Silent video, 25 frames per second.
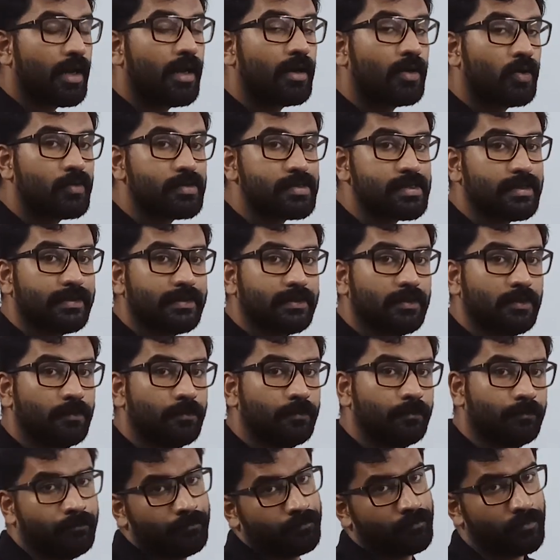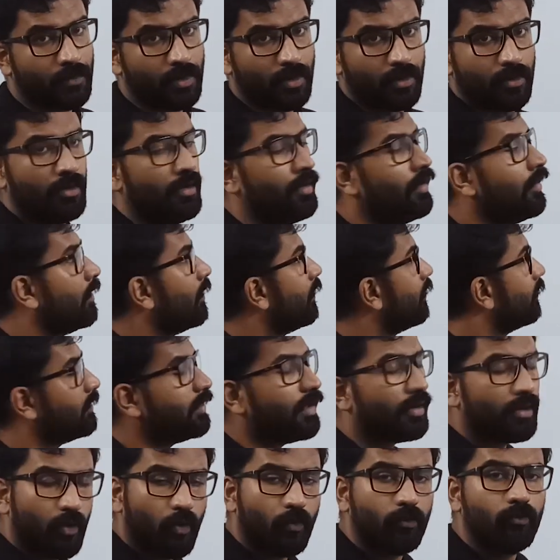Carnot cycle?
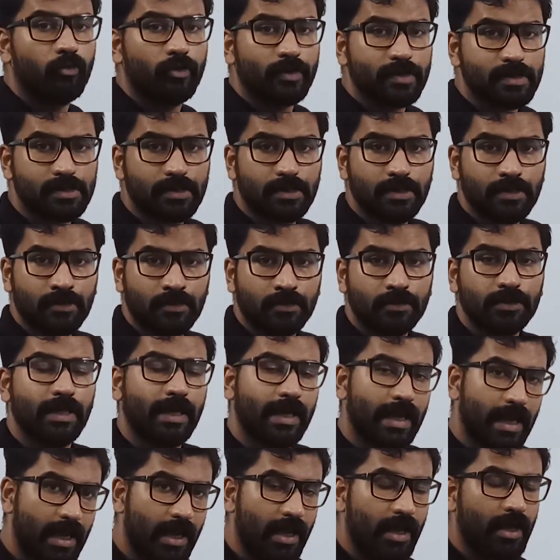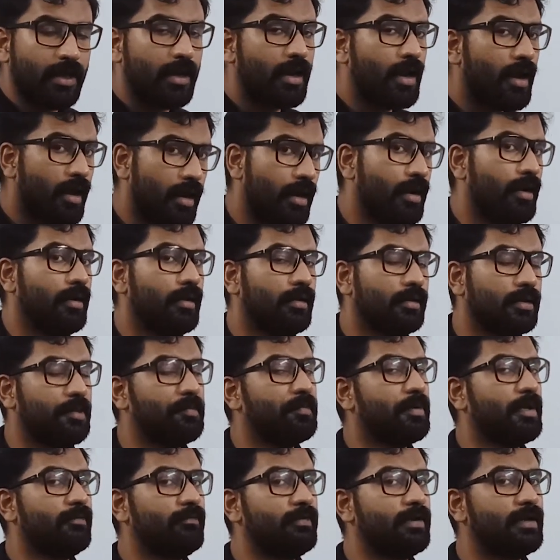Obviously the area under
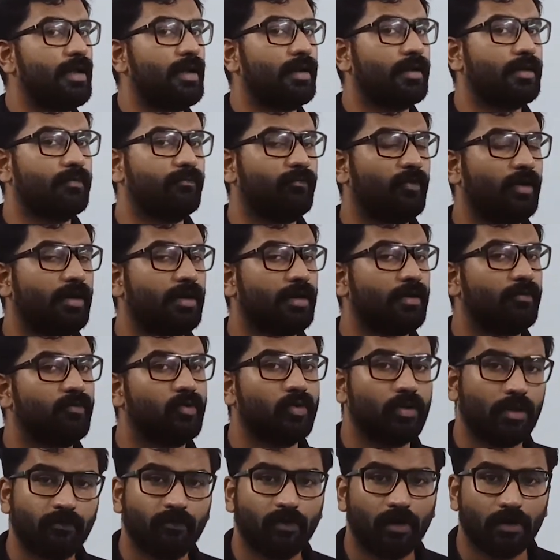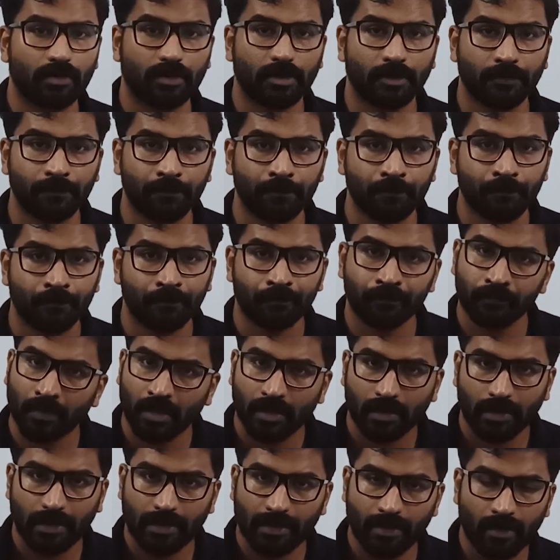the PV diagram will give you the work done.
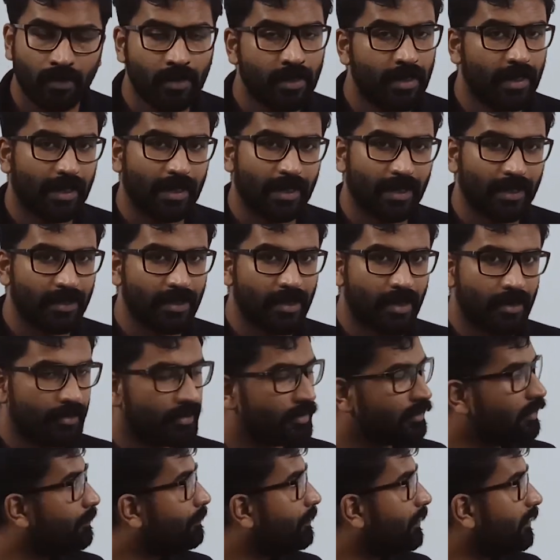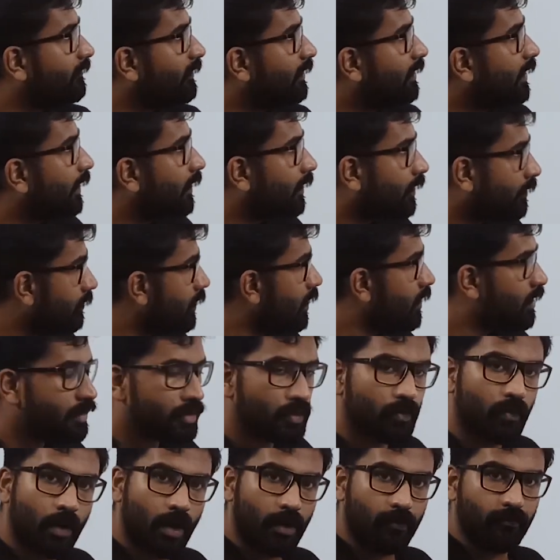Clear? Area under the PV
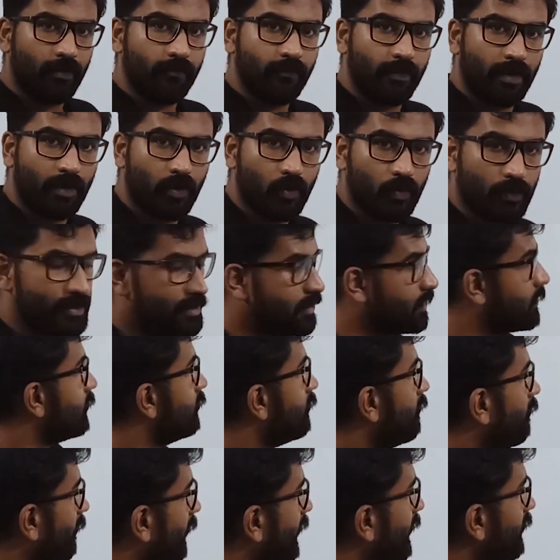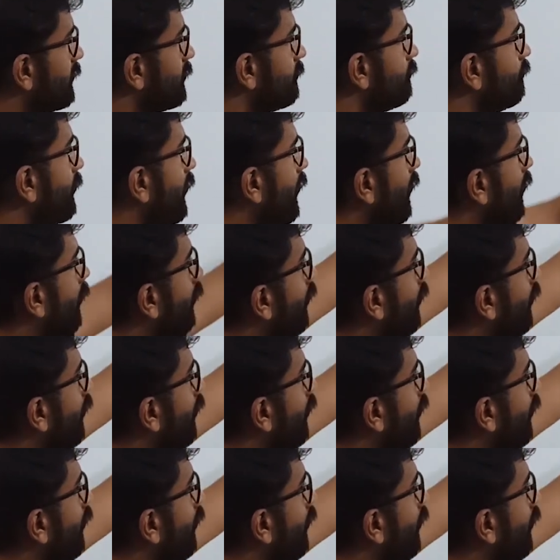diagram. So what we will do is very simple.